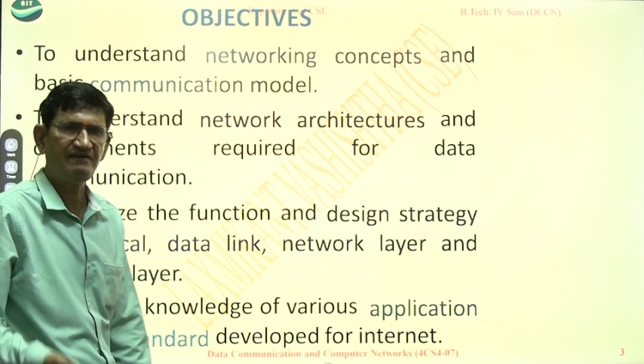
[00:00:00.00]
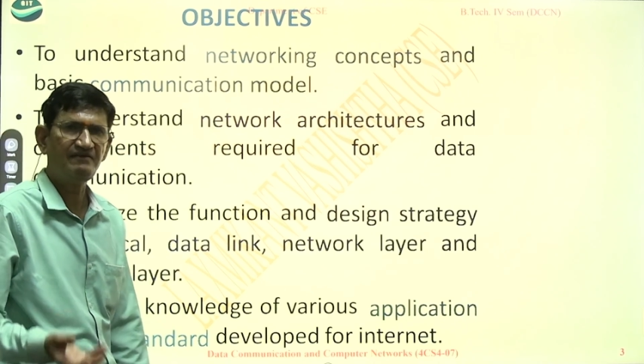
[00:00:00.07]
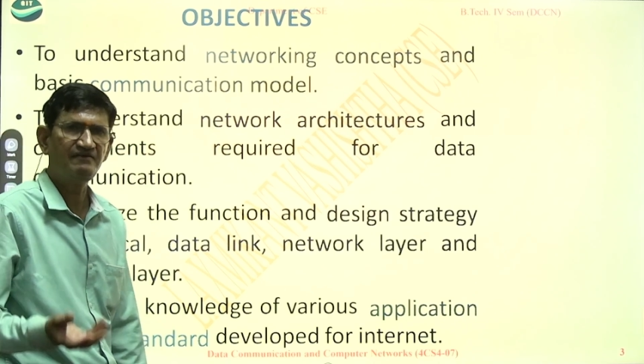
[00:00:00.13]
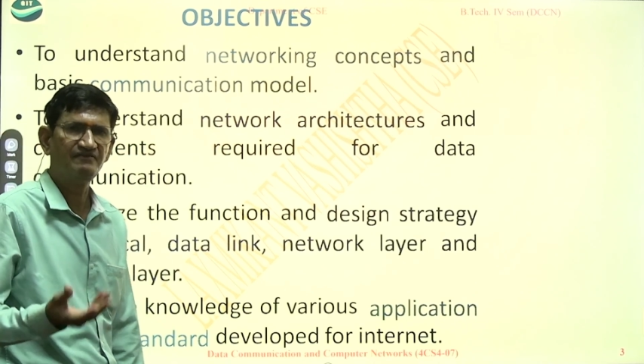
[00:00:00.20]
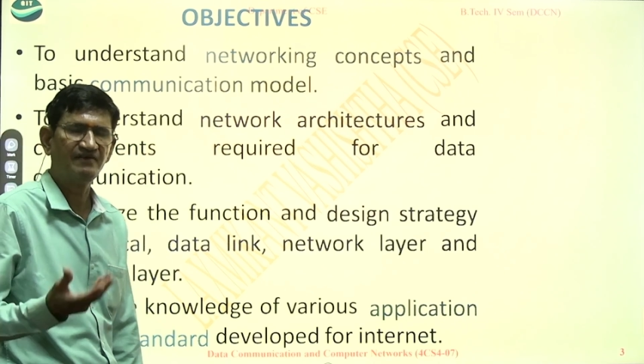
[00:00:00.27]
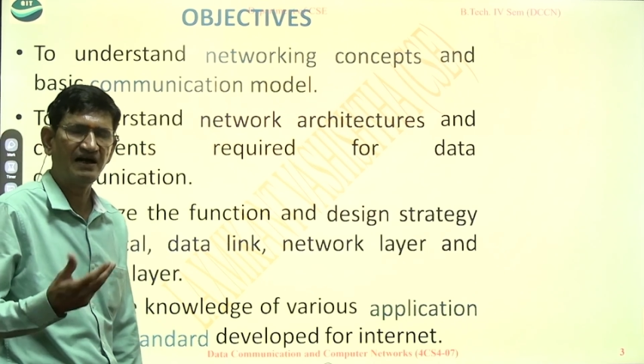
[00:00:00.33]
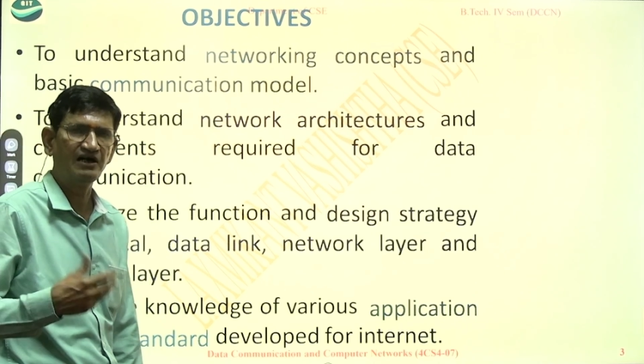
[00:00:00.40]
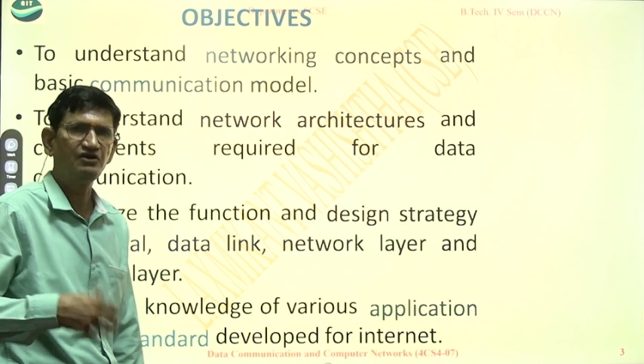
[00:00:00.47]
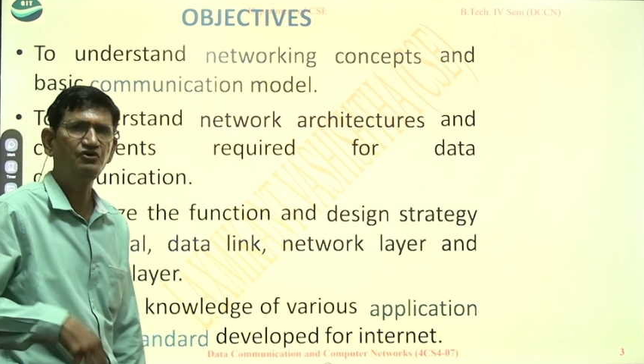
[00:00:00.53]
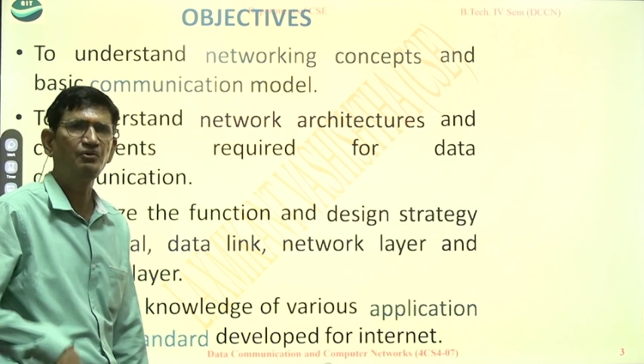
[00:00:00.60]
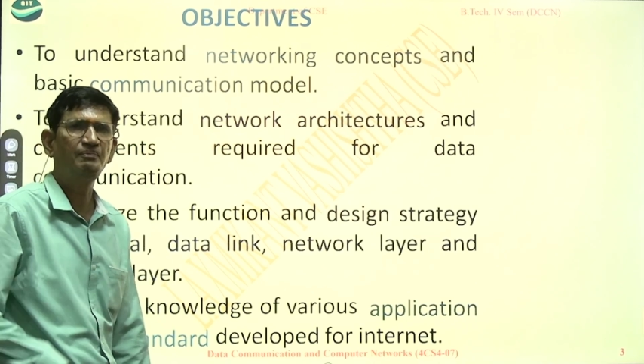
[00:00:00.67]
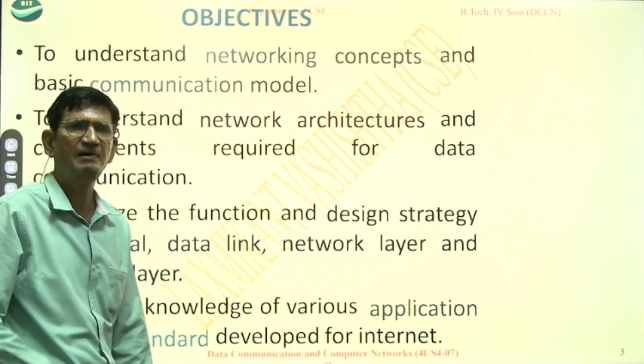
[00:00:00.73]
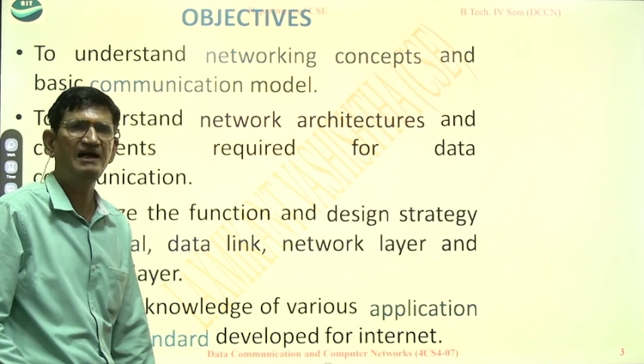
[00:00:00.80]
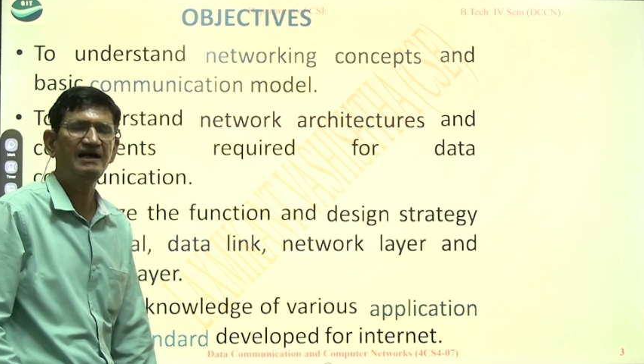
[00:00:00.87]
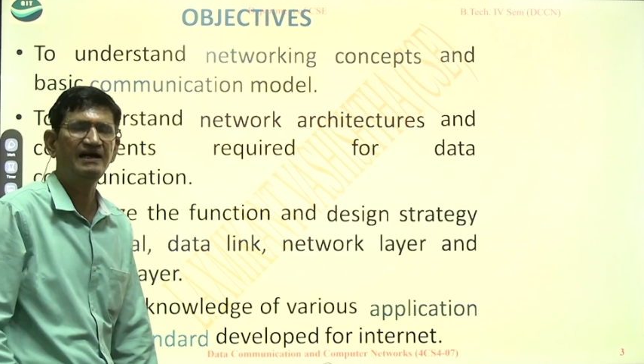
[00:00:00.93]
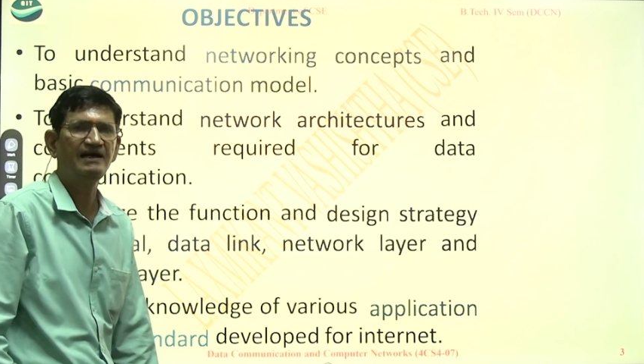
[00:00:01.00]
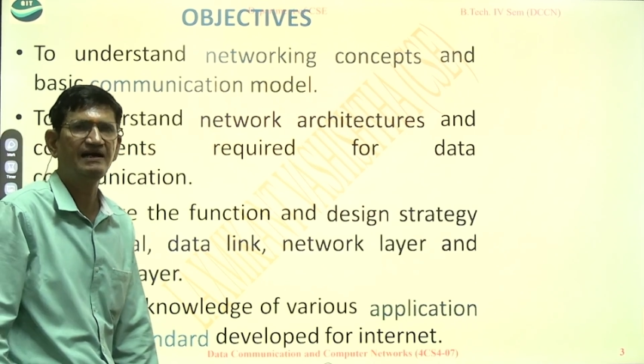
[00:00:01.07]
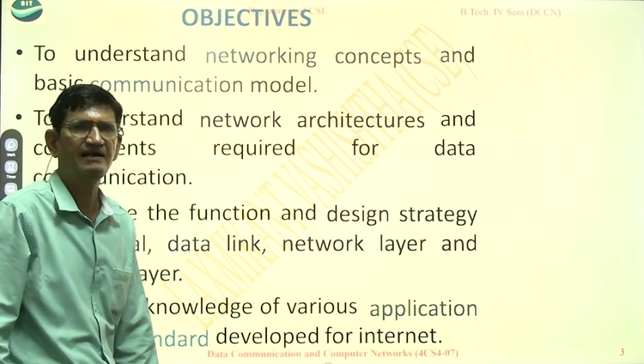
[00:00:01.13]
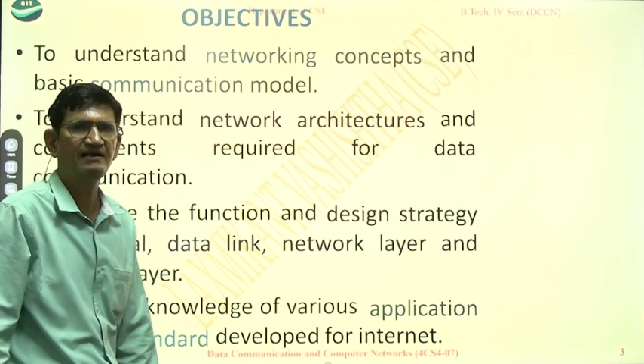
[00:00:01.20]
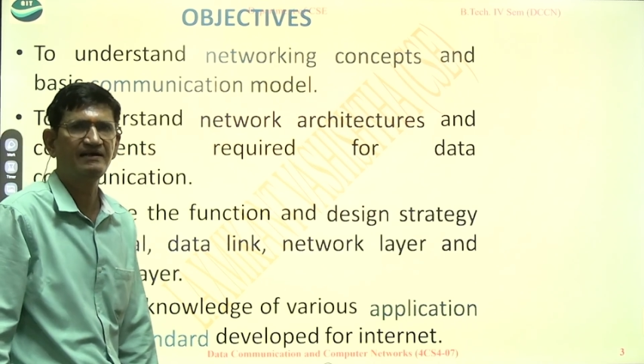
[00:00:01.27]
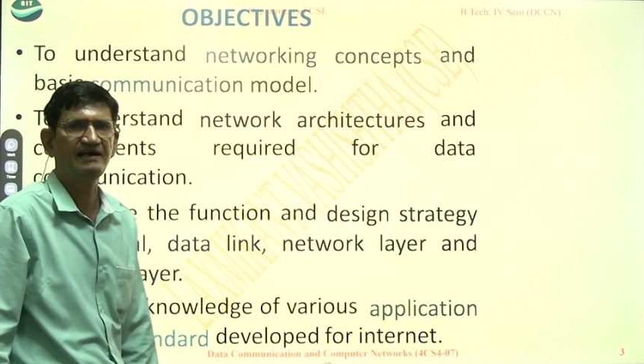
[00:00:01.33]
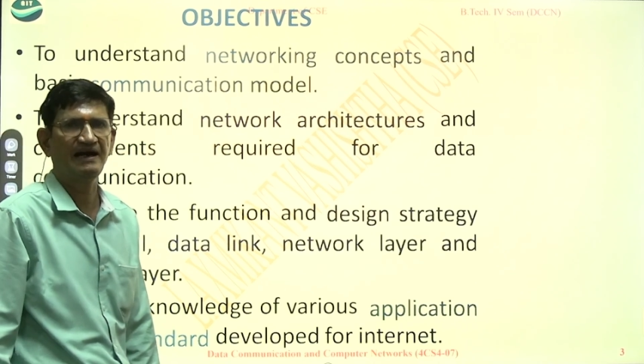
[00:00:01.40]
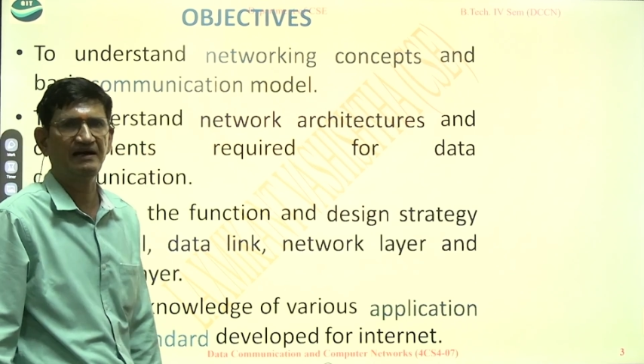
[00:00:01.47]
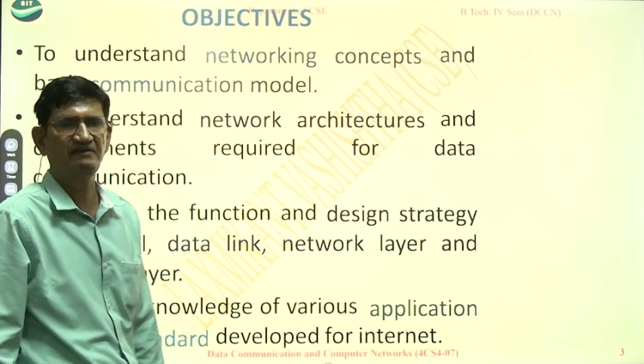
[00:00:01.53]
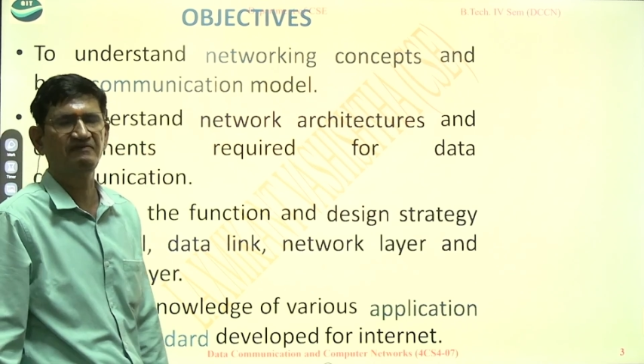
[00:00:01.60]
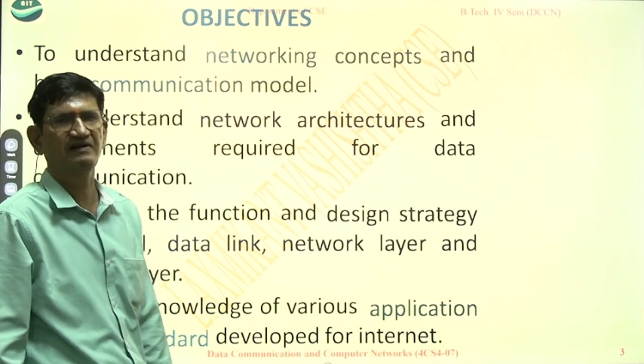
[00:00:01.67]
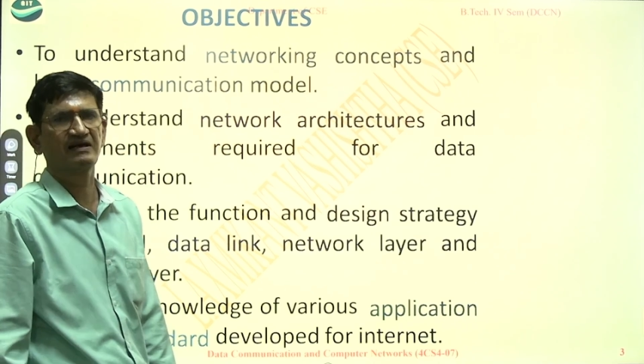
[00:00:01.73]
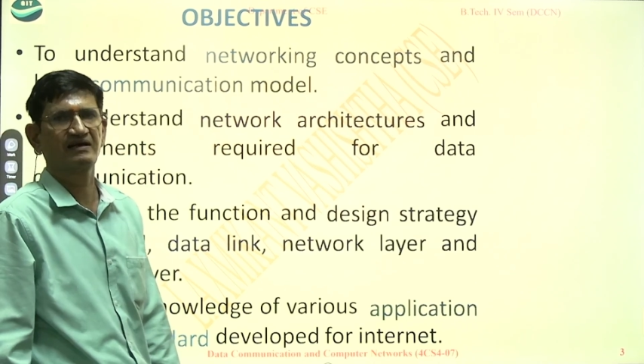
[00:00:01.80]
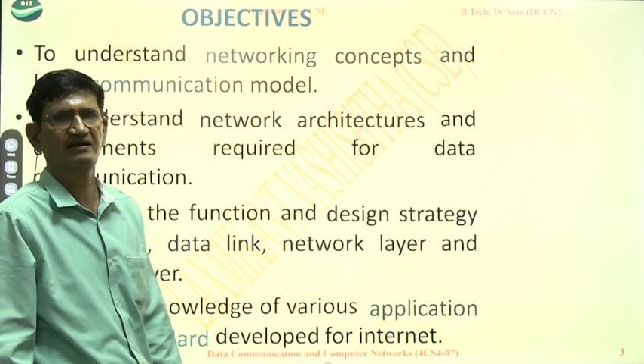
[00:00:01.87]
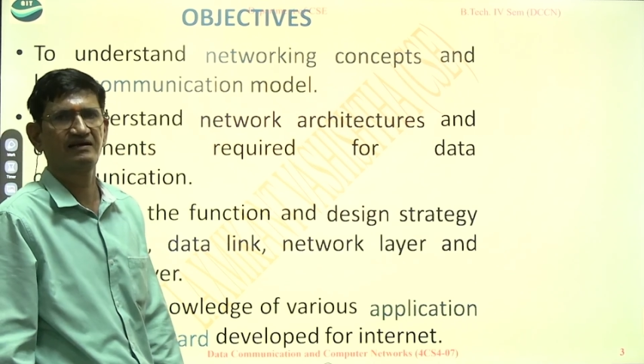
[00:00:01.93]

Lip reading: want to build a network,